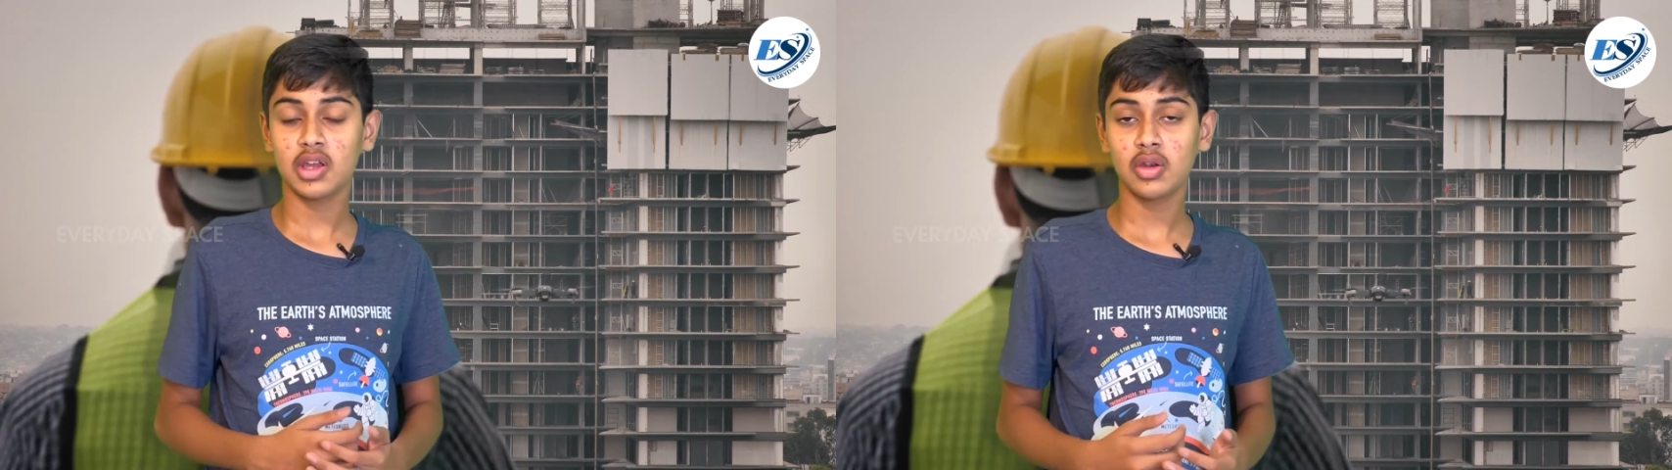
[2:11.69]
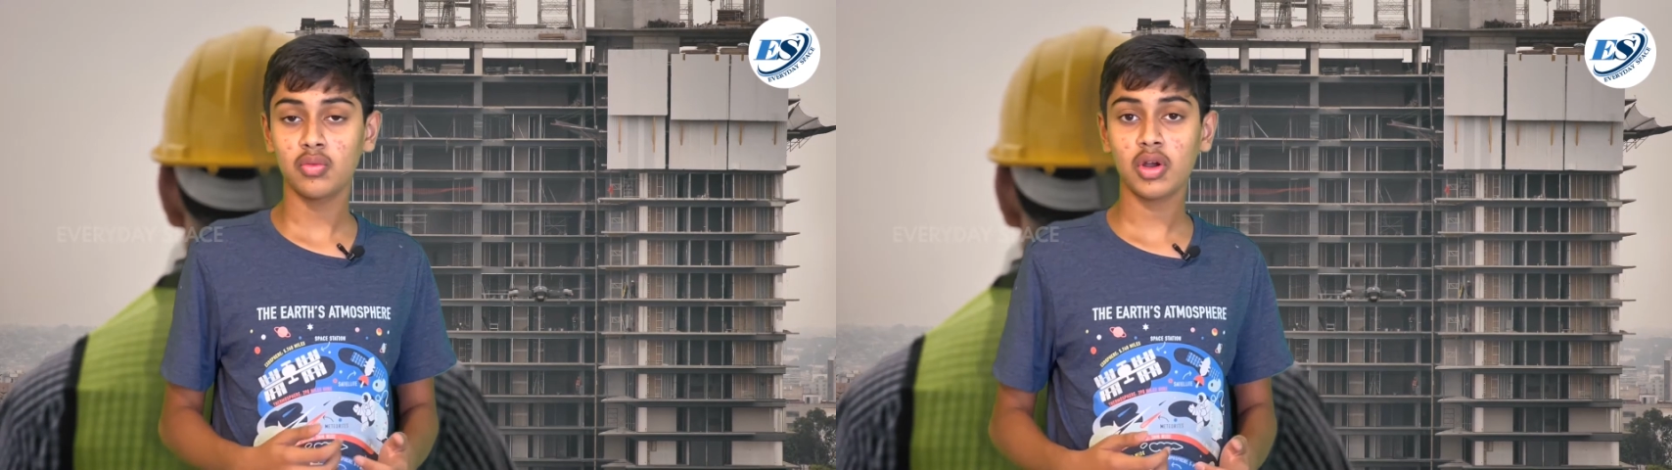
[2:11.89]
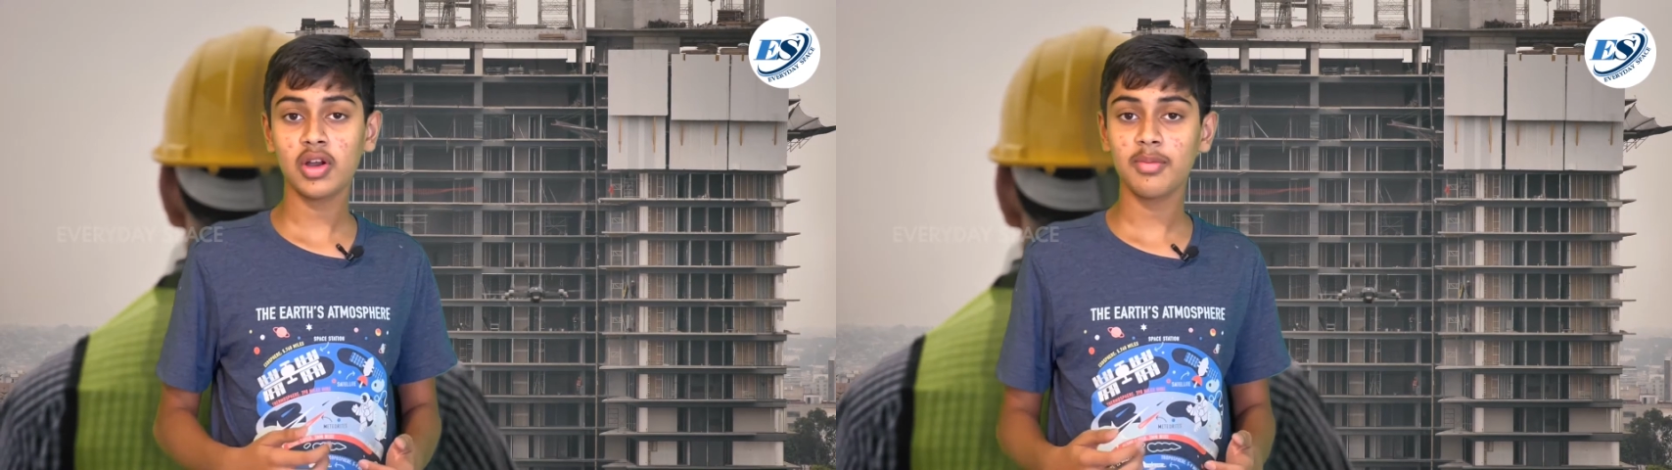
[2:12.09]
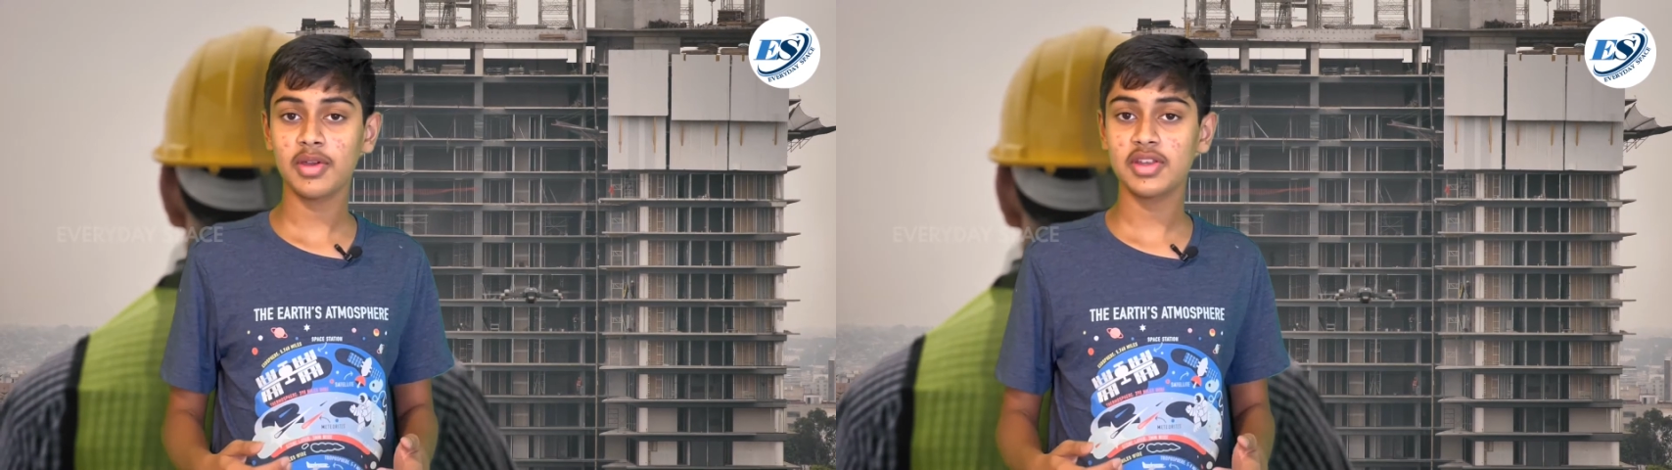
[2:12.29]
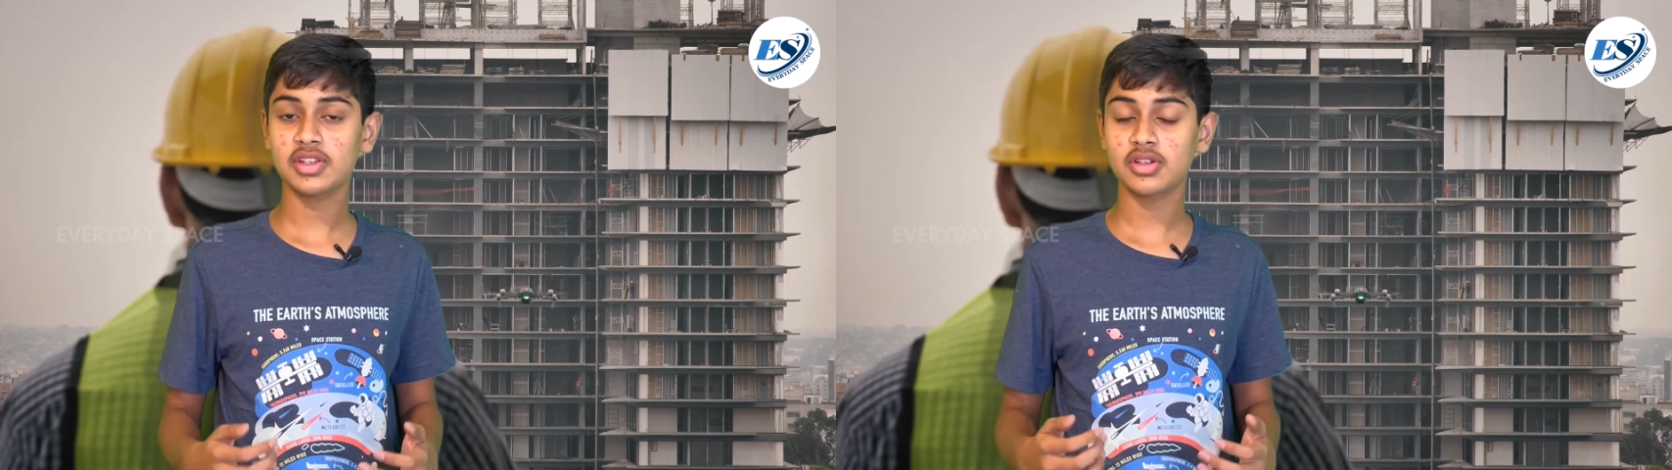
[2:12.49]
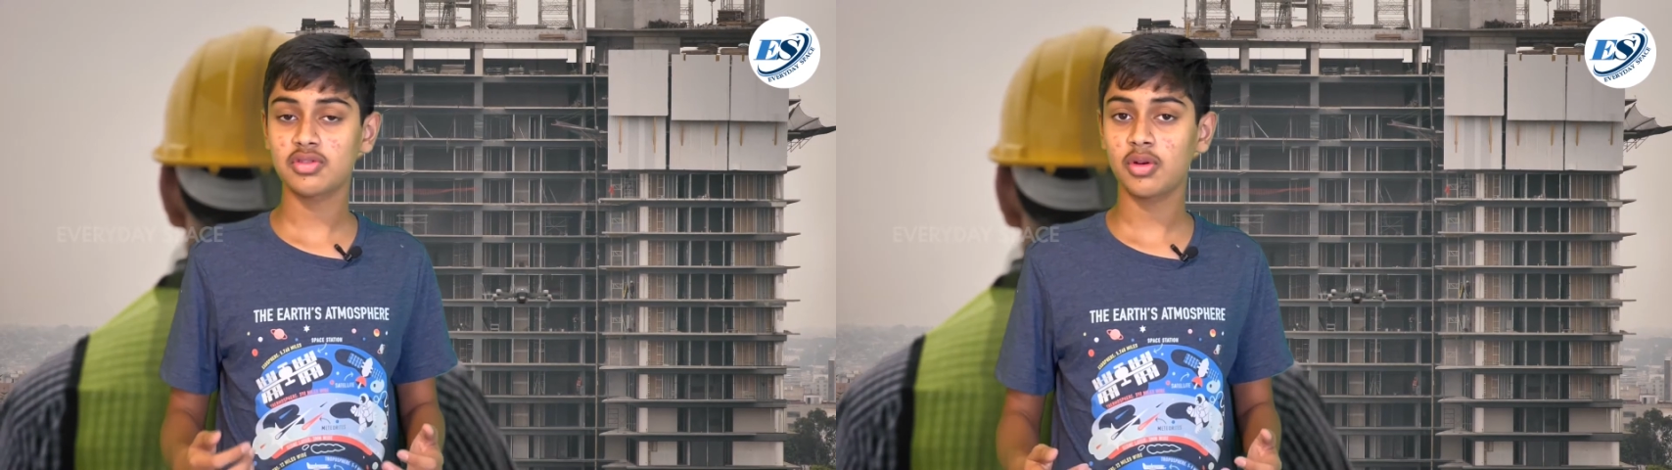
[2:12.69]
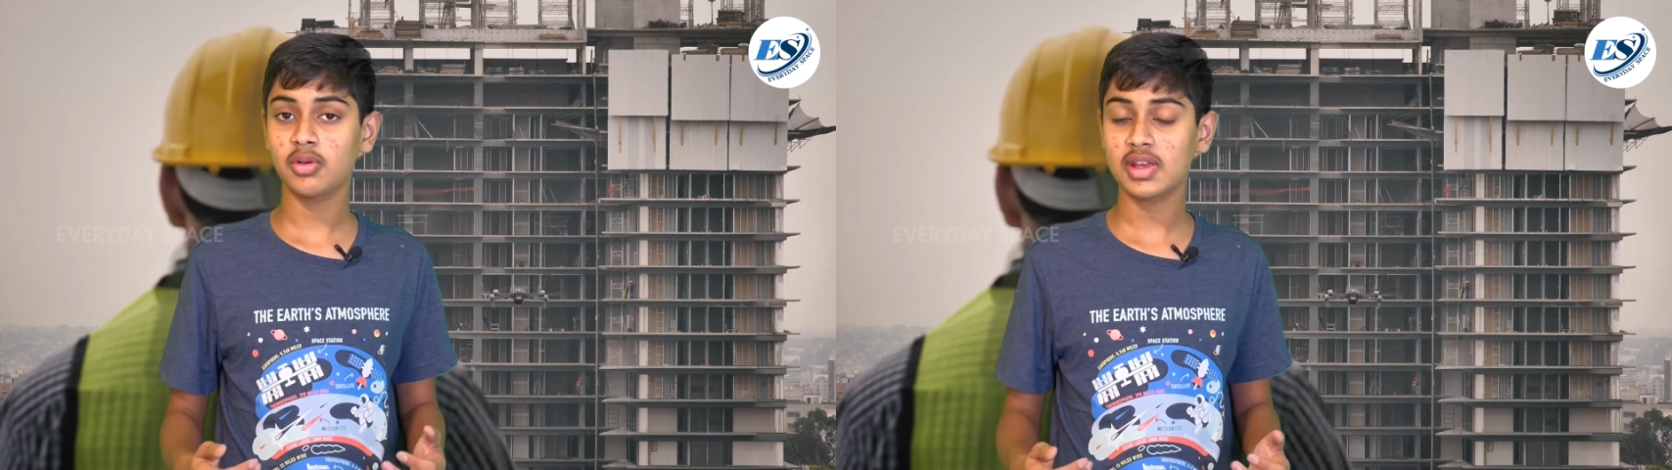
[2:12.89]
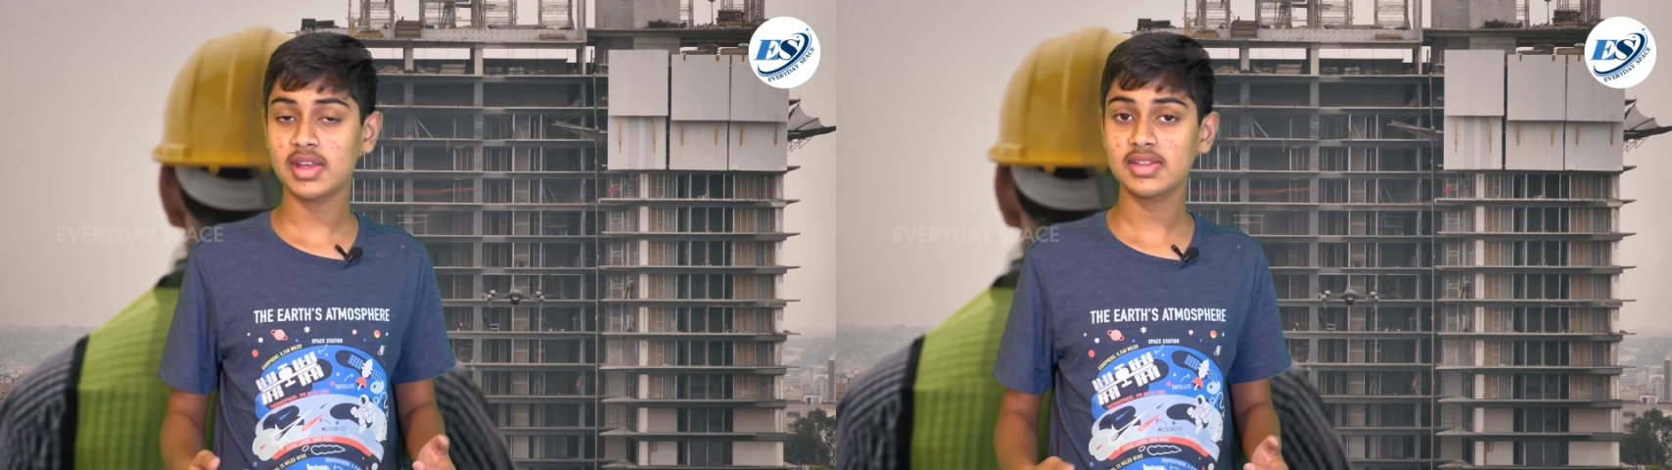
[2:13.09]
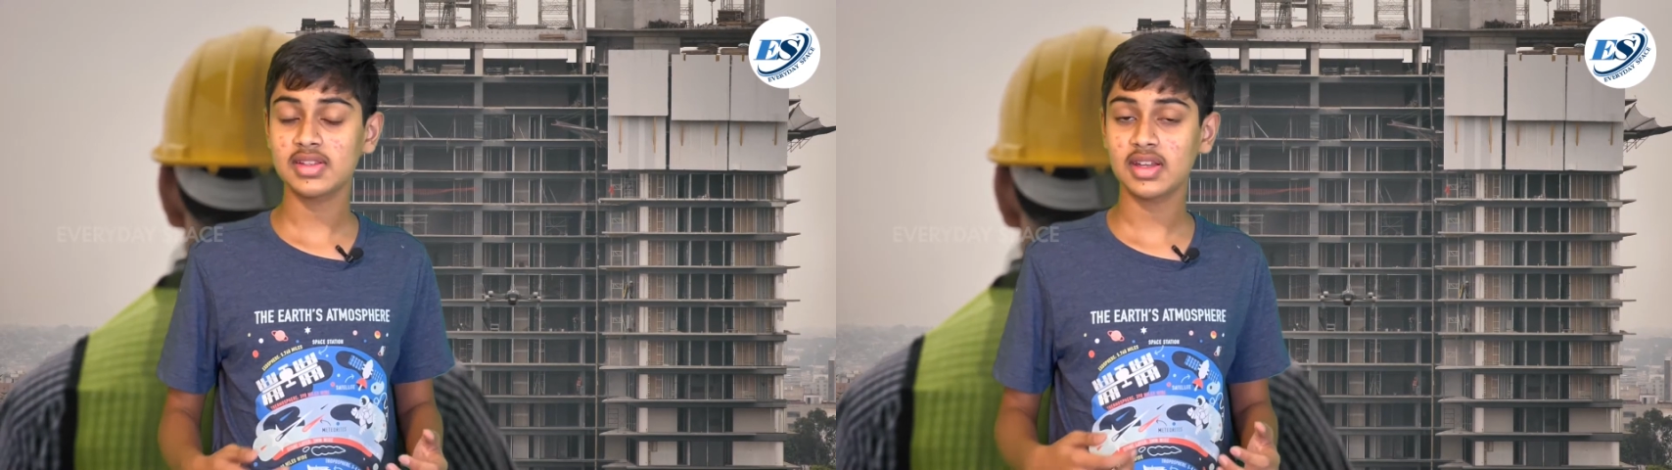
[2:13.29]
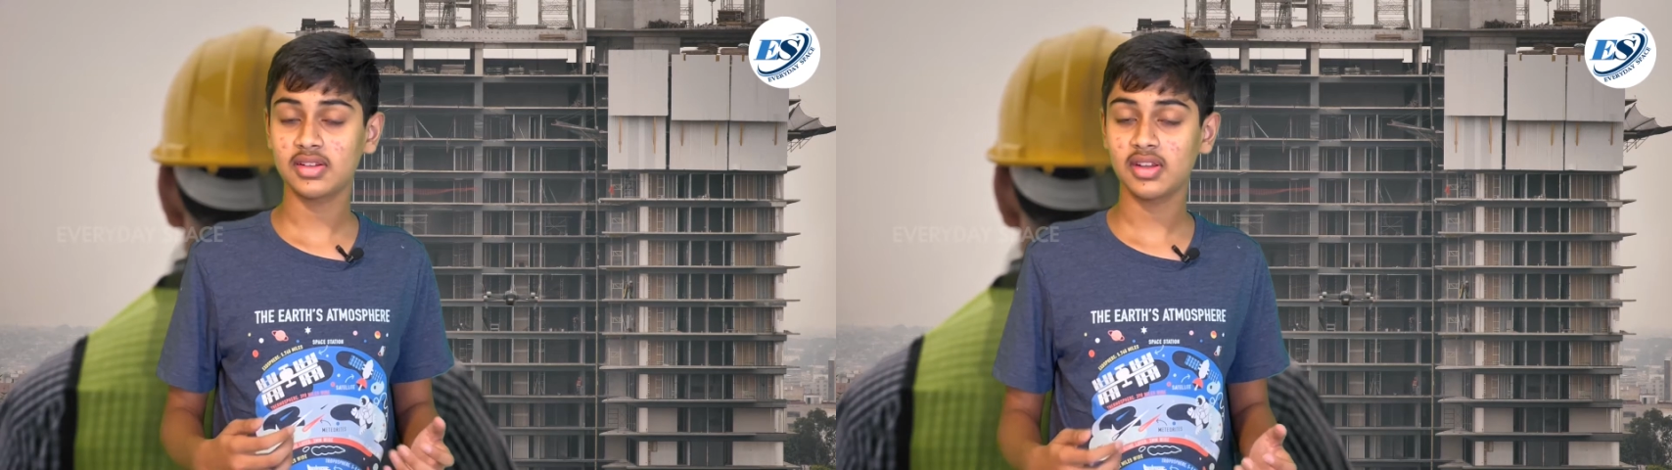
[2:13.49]
and what a basic drone is
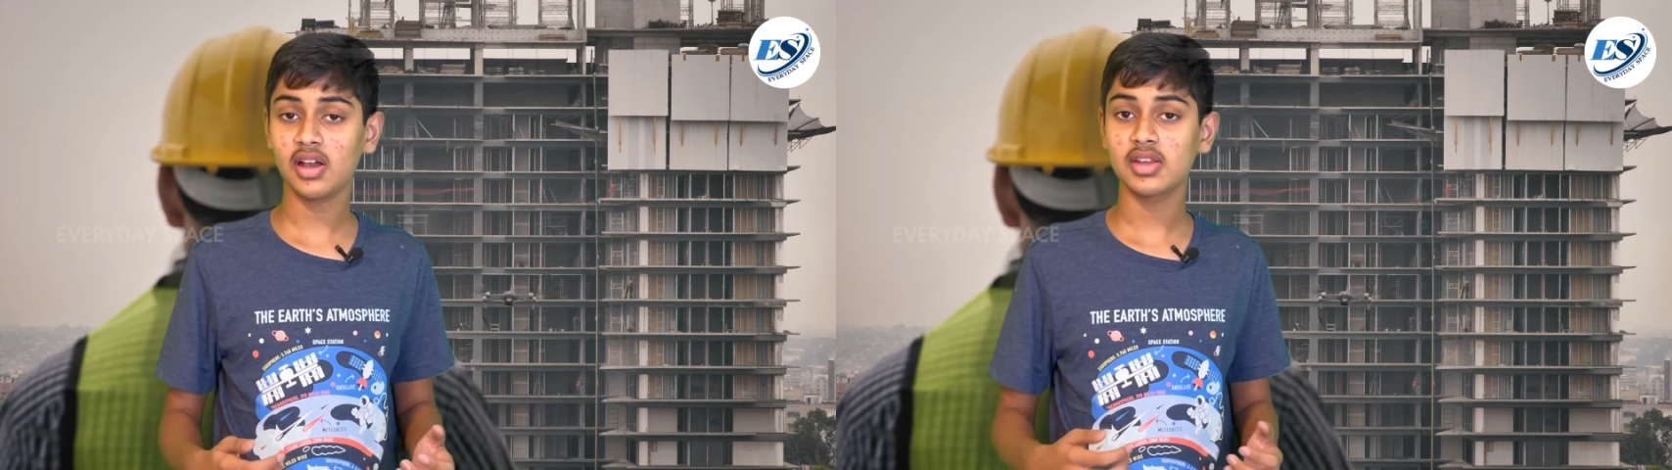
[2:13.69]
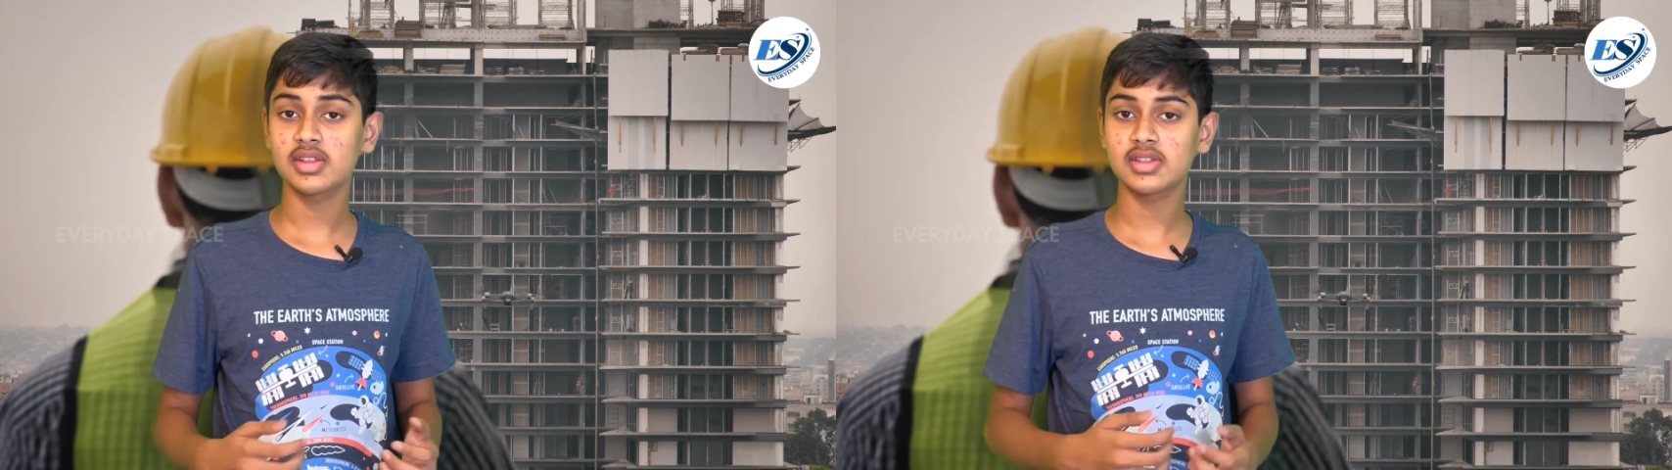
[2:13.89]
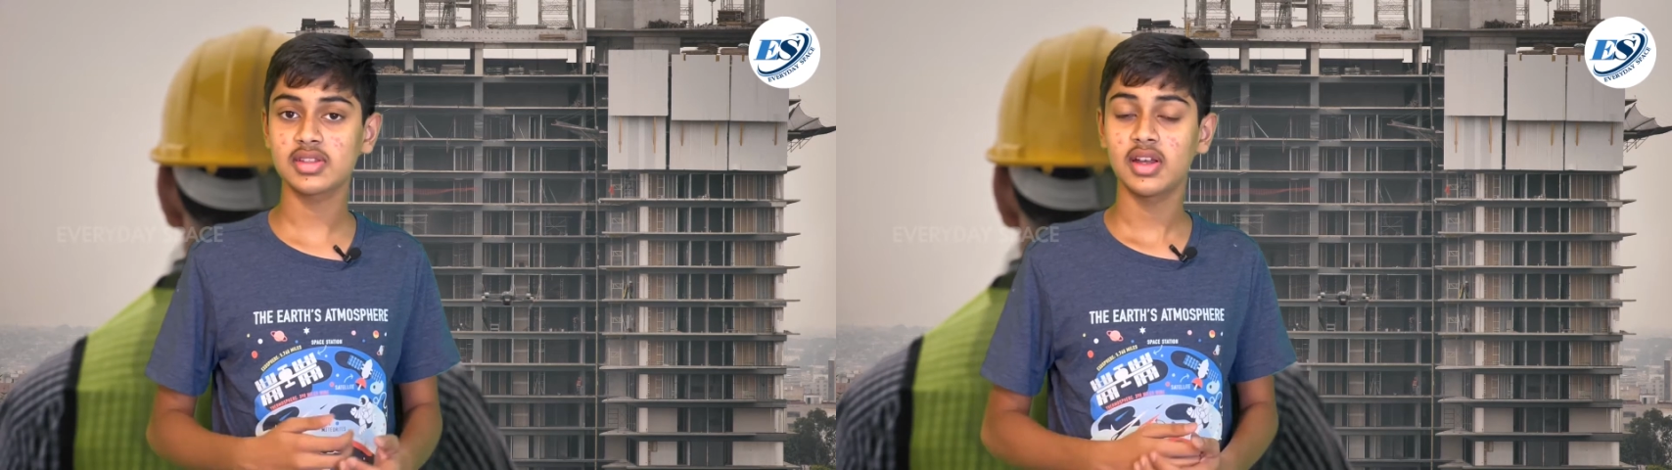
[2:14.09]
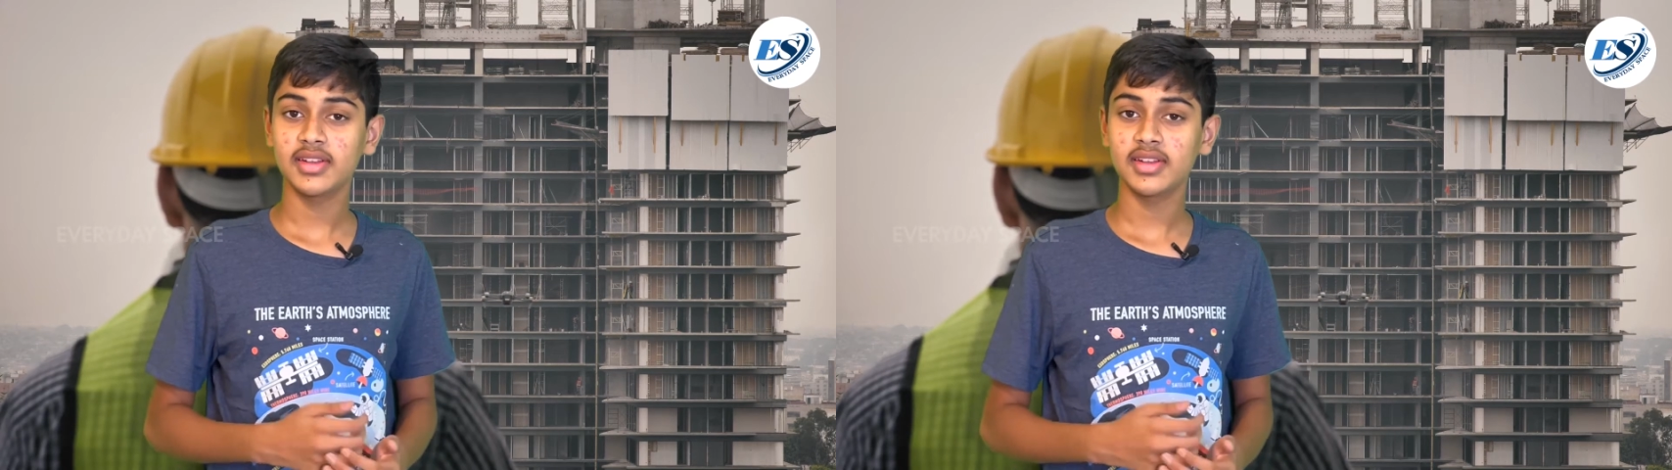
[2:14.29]
and does,